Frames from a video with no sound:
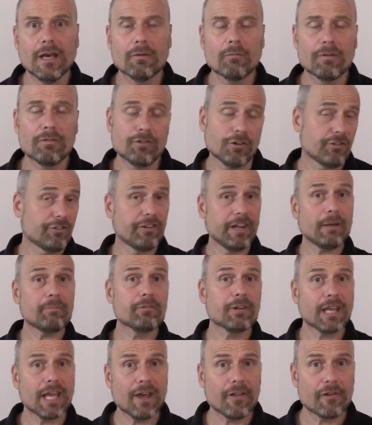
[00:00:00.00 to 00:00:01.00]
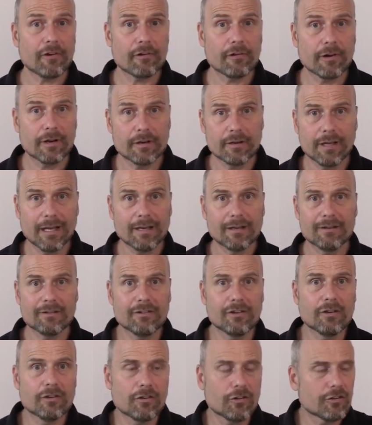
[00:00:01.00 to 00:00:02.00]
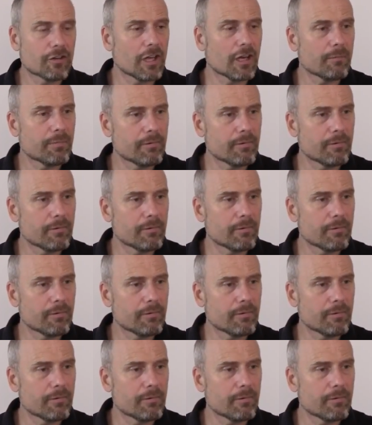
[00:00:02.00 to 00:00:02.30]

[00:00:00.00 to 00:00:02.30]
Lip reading: we've just slept together, and you're just going